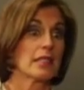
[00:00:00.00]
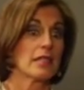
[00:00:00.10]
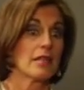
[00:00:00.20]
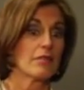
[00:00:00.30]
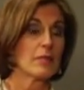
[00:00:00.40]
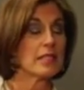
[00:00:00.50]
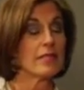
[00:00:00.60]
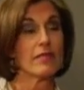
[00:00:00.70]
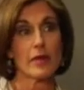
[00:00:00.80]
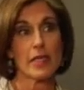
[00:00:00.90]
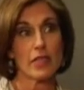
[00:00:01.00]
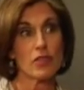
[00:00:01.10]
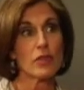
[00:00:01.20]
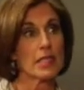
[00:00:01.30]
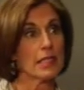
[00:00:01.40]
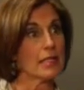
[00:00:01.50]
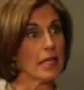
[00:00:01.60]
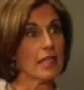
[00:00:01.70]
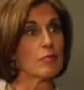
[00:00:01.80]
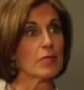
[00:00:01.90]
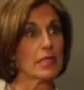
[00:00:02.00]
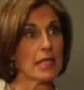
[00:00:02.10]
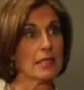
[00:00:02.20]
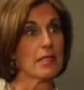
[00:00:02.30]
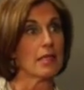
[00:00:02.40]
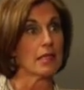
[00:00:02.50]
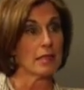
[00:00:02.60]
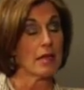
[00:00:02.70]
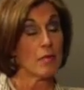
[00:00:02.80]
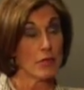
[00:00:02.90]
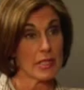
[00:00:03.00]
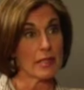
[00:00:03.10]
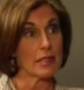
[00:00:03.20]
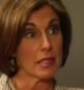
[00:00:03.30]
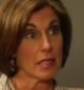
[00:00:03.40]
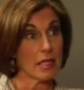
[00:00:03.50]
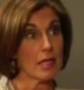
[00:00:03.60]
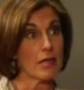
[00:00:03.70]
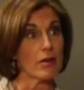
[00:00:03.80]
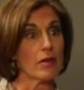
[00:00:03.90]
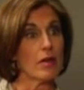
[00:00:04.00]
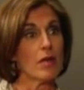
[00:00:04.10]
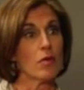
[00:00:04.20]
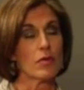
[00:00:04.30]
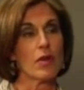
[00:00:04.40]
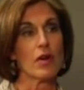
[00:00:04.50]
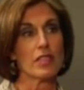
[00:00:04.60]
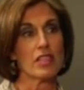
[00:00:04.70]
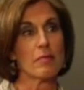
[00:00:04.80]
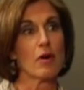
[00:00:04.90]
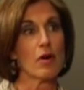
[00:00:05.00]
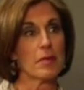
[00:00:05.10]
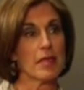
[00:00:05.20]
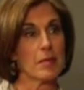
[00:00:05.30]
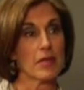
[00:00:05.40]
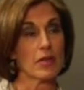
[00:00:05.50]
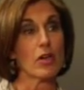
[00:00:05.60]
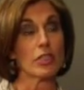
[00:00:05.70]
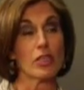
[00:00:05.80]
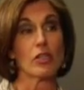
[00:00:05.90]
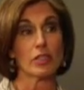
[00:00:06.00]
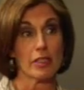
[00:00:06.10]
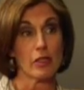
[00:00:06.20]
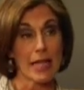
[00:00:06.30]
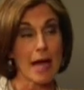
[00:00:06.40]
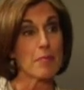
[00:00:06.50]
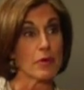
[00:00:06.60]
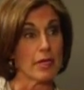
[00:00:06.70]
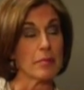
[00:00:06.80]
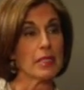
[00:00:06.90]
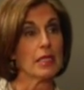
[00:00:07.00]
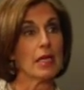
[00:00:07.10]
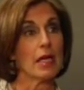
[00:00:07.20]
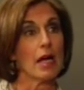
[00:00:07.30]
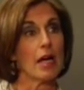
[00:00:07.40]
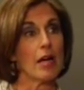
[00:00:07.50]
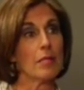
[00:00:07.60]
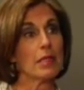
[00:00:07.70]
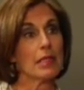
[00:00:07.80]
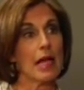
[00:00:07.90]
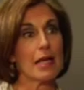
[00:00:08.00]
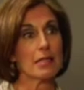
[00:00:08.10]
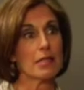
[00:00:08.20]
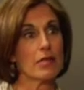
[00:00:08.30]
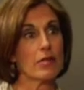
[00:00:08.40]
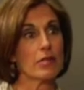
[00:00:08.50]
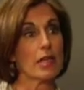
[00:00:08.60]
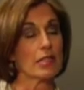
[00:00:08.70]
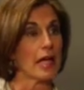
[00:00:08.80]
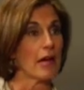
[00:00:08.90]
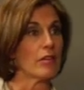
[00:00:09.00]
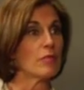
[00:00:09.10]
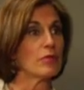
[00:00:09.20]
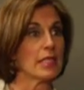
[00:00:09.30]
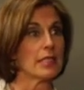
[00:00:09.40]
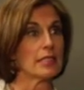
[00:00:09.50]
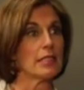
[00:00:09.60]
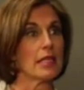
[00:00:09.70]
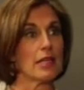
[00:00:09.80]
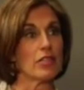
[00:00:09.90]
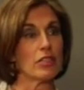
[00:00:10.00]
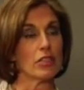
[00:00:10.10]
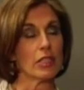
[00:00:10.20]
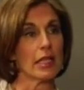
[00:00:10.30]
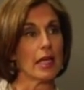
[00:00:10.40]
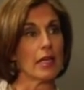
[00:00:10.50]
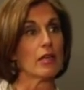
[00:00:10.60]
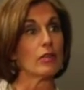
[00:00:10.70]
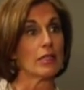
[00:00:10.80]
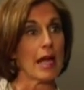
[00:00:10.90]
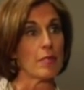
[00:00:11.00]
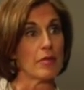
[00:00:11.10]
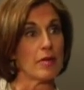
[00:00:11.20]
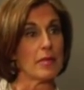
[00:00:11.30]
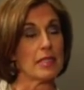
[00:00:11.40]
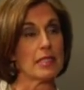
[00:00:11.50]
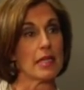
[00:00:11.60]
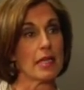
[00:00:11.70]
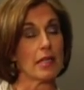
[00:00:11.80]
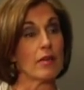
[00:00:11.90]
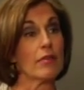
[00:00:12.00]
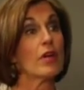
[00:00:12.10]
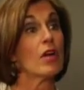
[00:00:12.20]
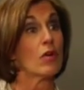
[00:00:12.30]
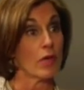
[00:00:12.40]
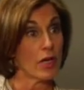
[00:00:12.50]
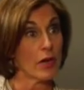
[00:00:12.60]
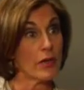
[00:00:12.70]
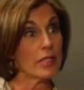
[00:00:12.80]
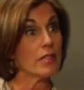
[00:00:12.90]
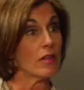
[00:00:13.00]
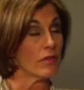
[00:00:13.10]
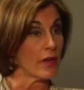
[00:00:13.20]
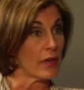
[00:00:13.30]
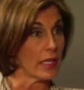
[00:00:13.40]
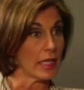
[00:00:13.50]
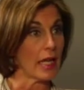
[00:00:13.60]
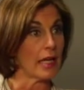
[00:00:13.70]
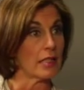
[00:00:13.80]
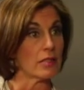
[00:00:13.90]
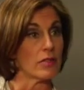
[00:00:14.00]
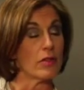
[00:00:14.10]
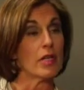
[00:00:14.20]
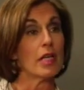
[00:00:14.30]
and there have been some very interesting data presented here with regards to the PARP inhibitor called olaparib. Last year, Dr. Audi presented data looking at olaparib in the setting of recurrent ovarian cancer